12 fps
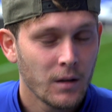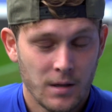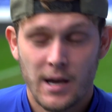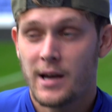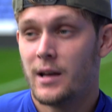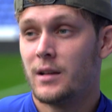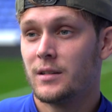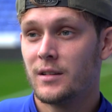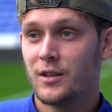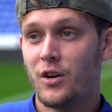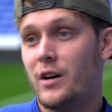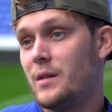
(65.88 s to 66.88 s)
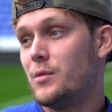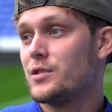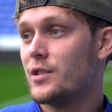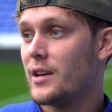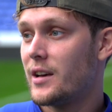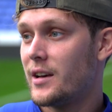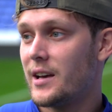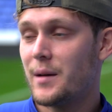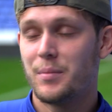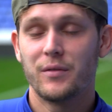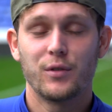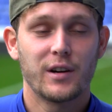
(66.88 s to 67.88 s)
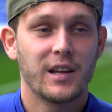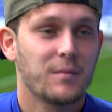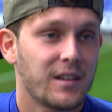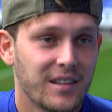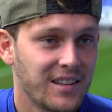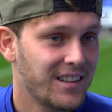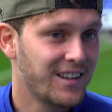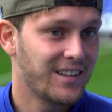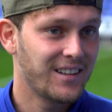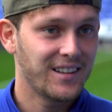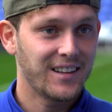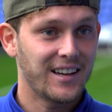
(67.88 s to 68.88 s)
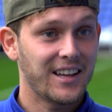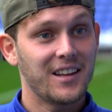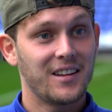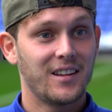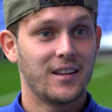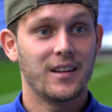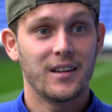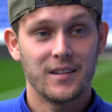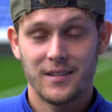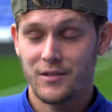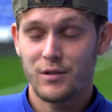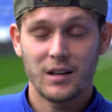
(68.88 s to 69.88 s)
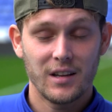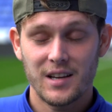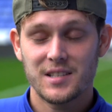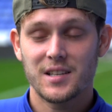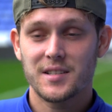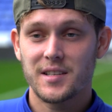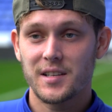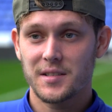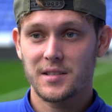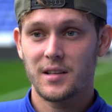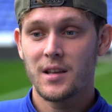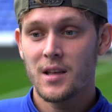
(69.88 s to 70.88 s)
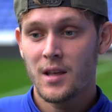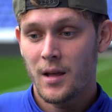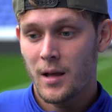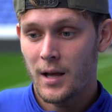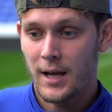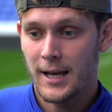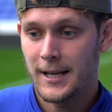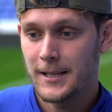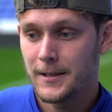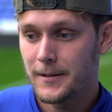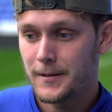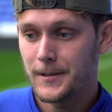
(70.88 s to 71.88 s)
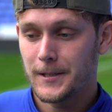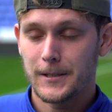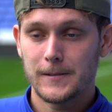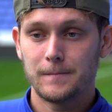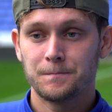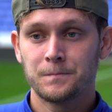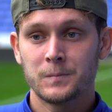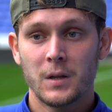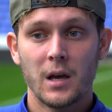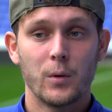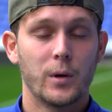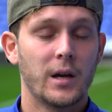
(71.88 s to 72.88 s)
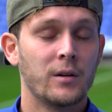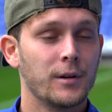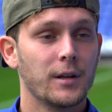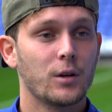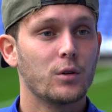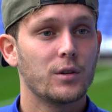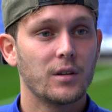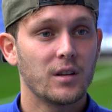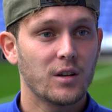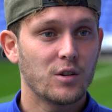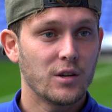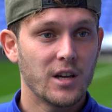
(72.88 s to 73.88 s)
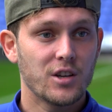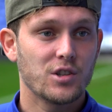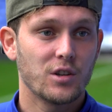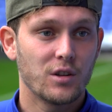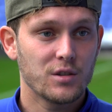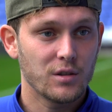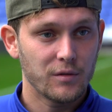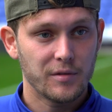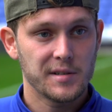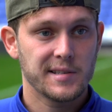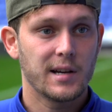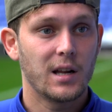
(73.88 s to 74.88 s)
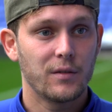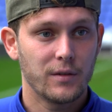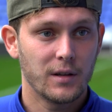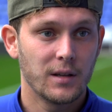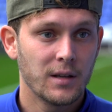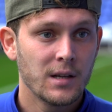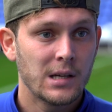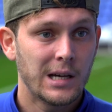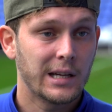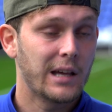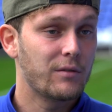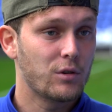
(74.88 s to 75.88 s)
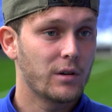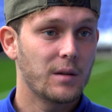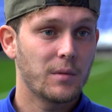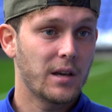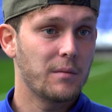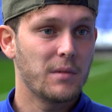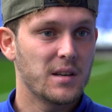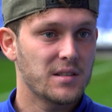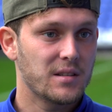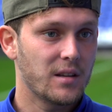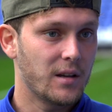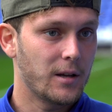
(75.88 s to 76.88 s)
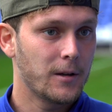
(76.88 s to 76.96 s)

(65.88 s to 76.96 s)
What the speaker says: Yeah, no, I'm also happy for him. He did again a really nice assist, and yeah, we had a really good connection. Also, first half I gave to him, he missed,